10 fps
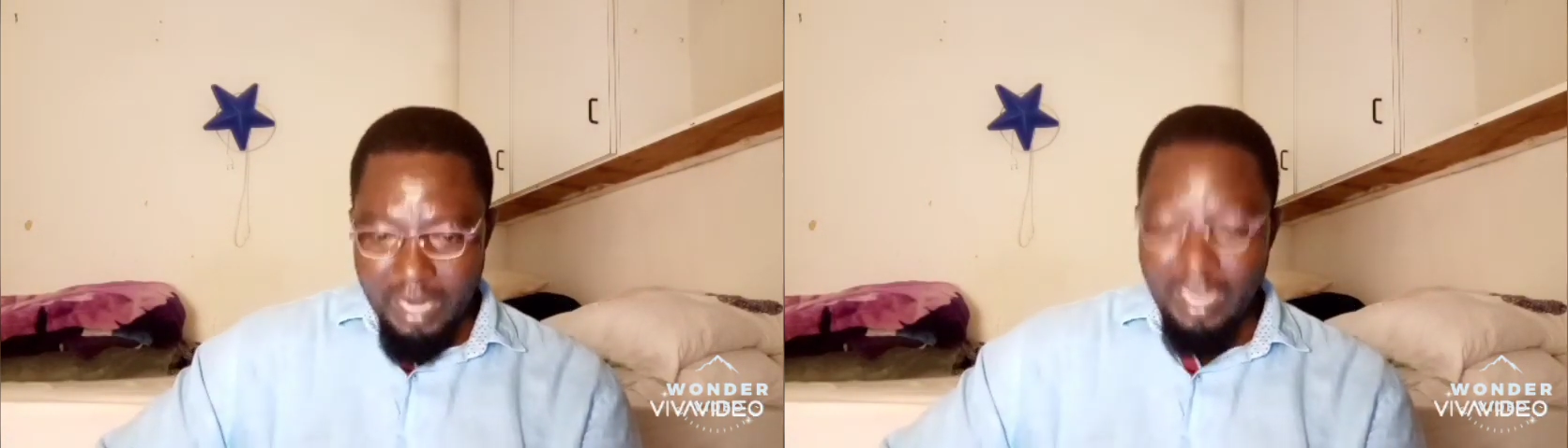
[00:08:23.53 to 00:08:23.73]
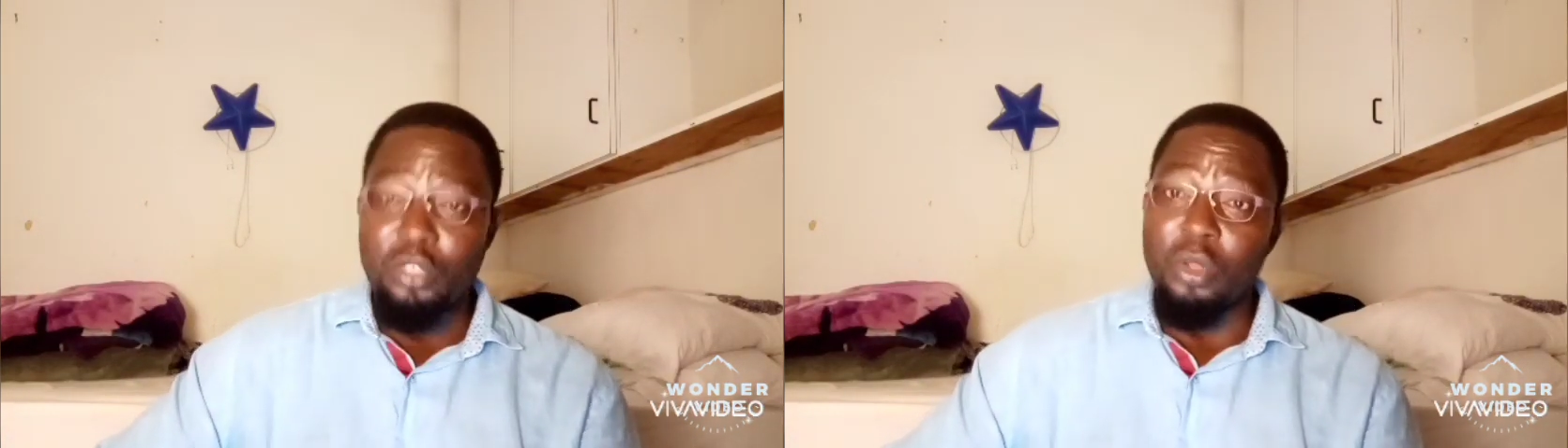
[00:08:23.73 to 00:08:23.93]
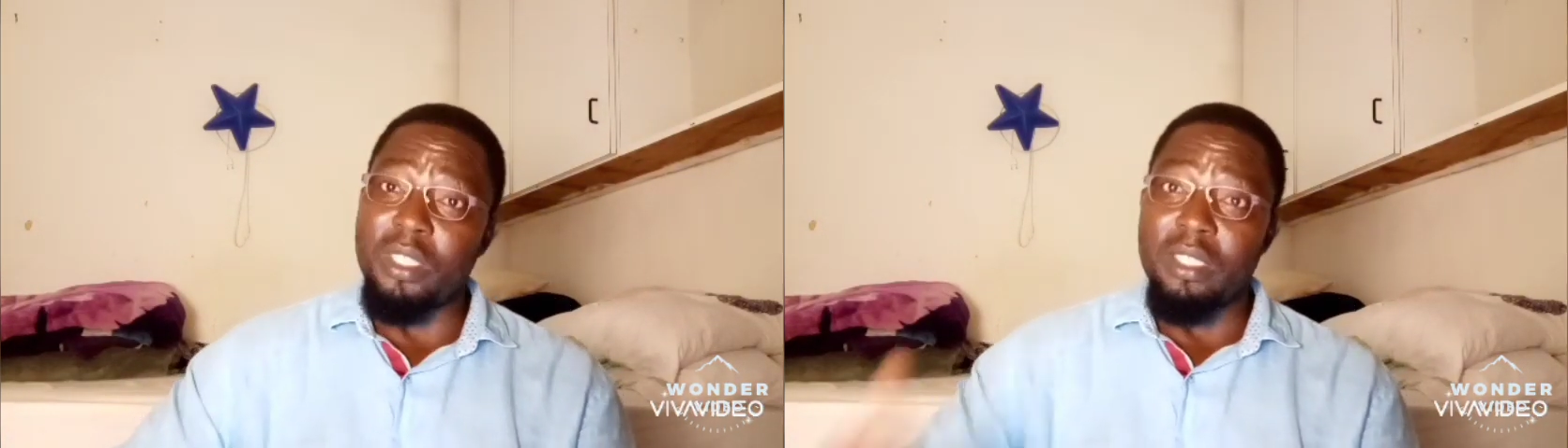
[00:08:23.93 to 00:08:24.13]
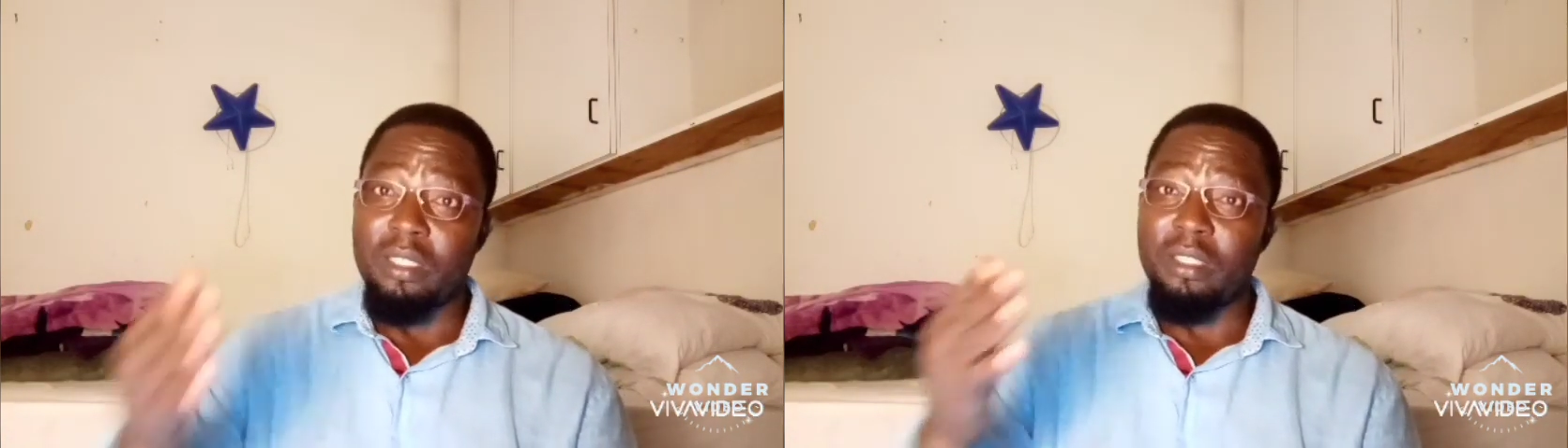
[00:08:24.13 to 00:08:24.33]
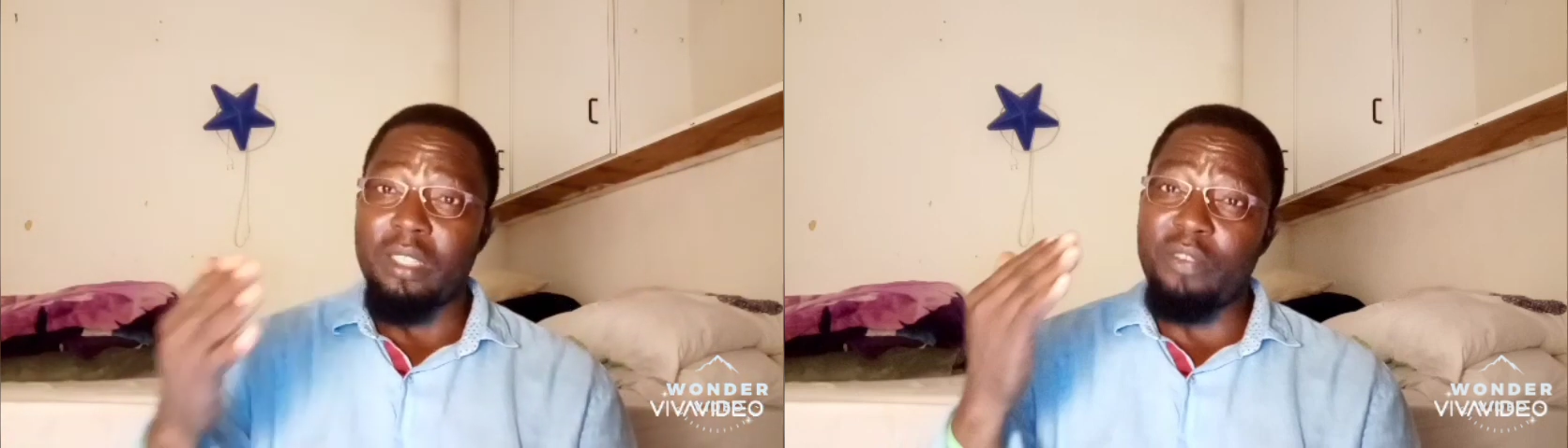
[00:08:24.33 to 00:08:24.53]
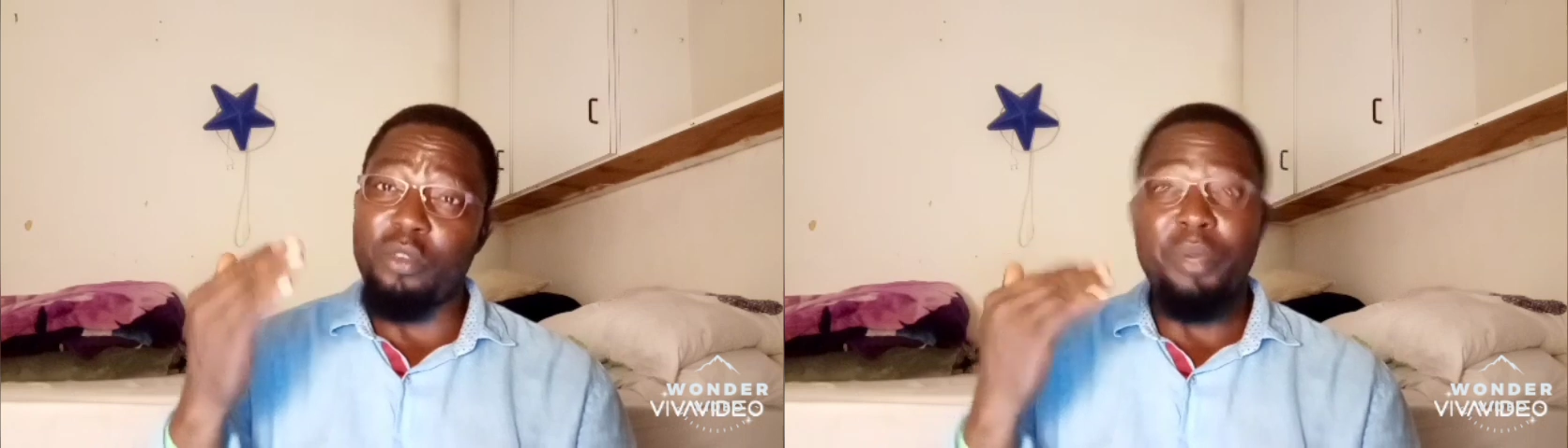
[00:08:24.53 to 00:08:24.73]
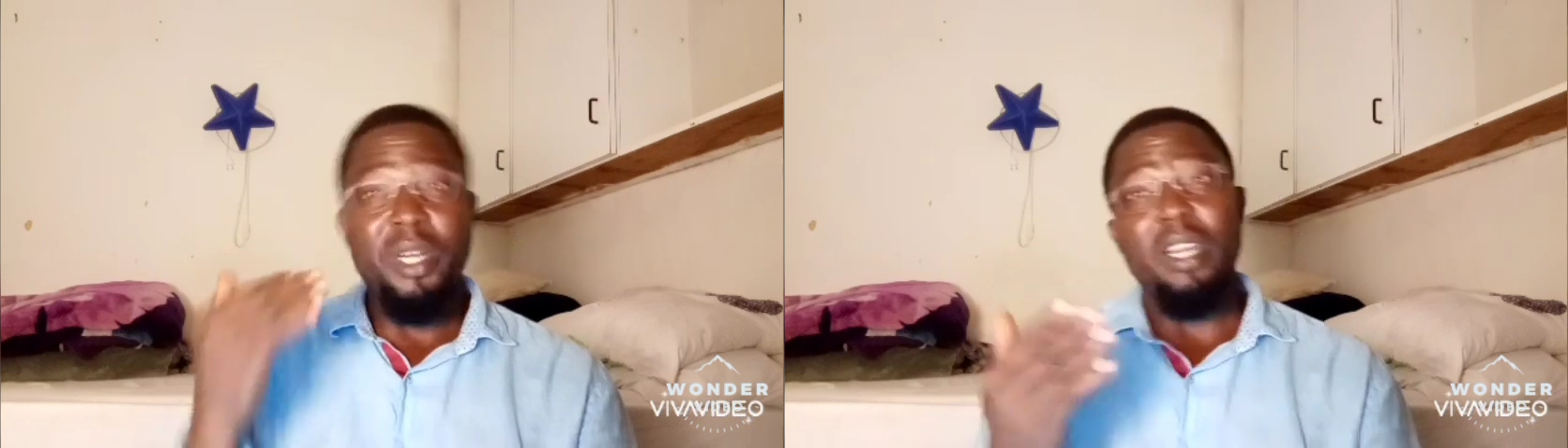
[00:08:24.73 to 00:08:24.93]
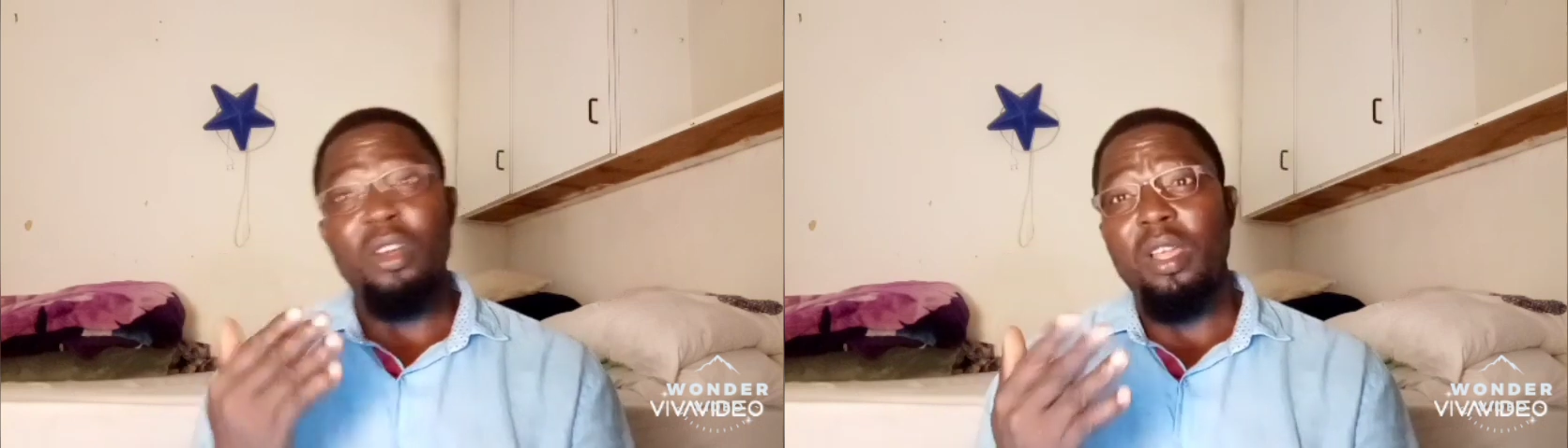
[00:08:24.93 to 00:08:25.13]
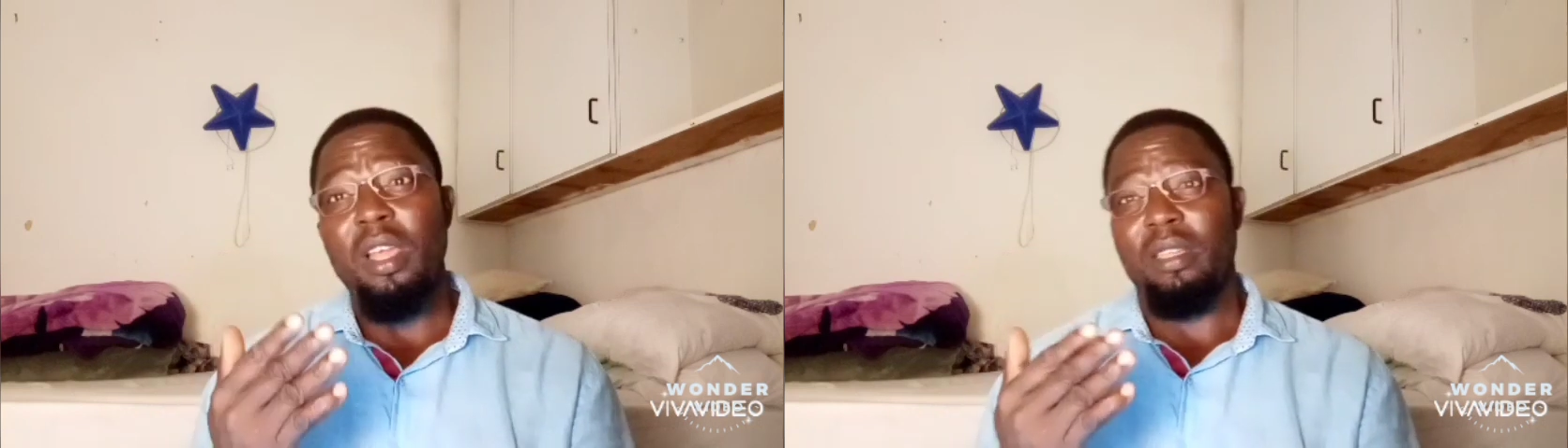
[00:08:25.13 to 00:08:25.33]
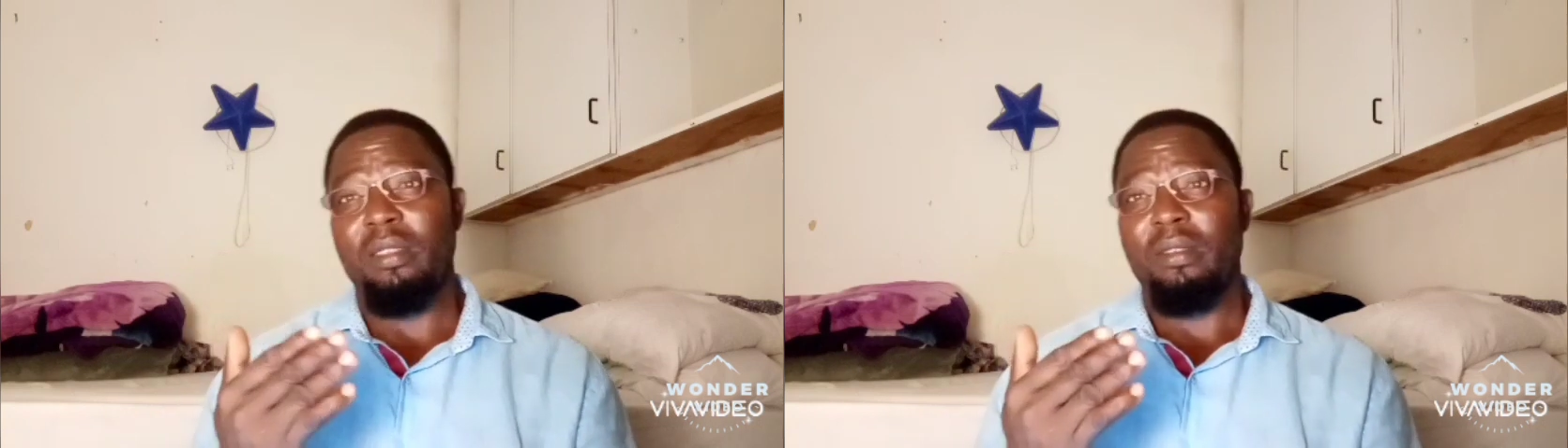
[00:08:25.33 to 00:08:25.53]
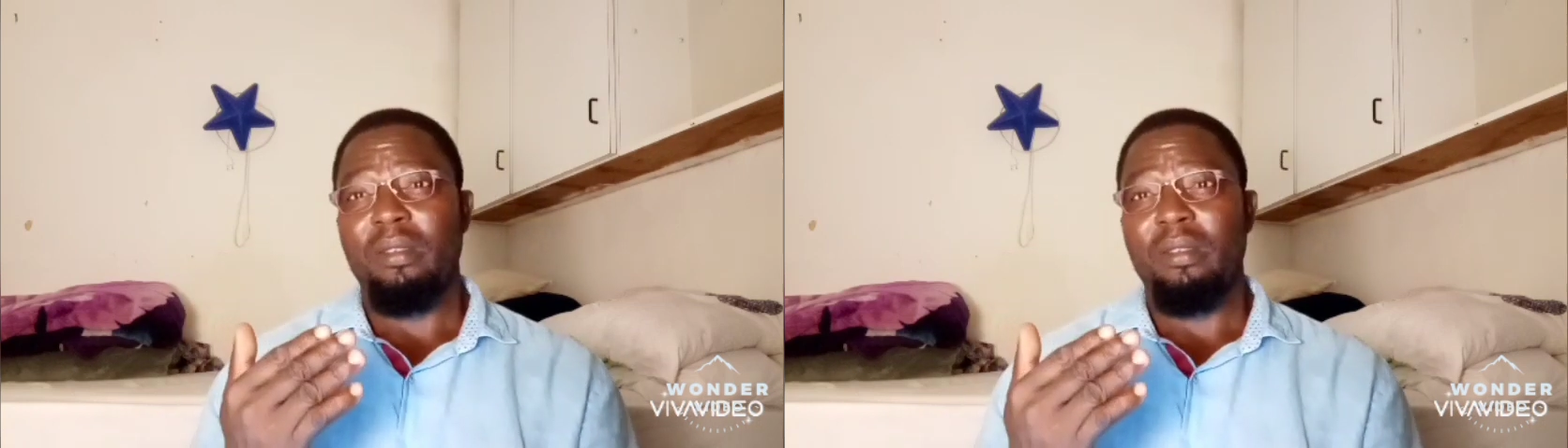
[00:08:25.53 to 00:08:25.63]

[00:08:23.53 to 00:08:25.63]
an attorney. You have to bring a lawyer.